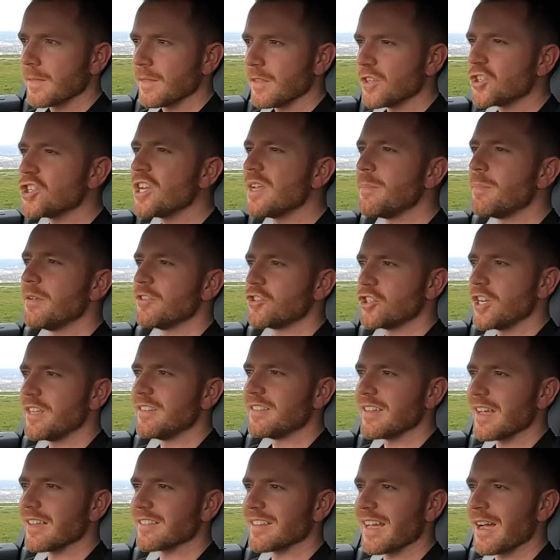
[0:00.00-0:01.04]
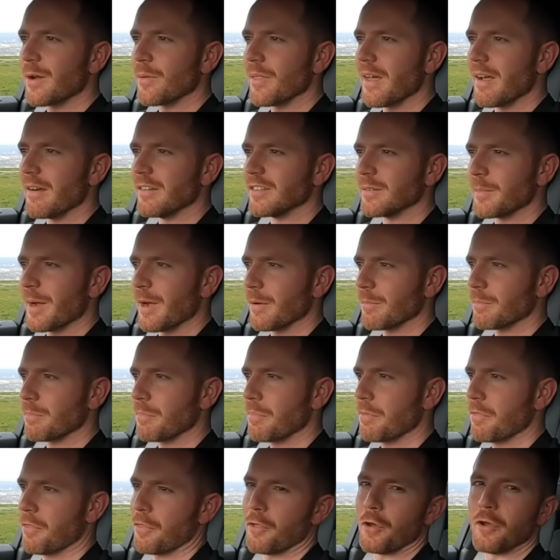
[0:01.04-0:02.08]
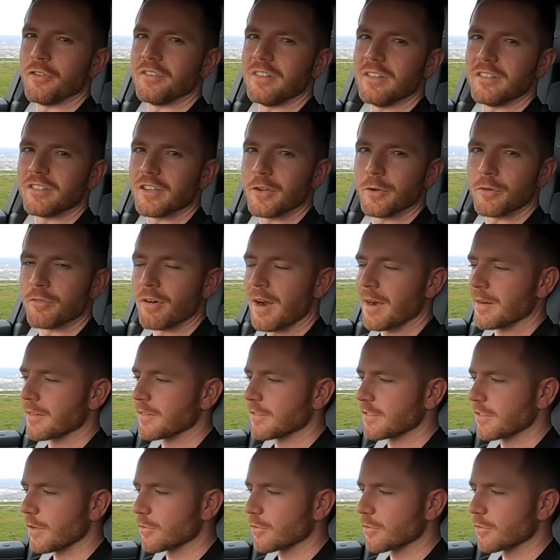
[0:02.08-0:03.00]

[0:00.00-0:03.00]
The cheapest GTS out there is about 32 grand,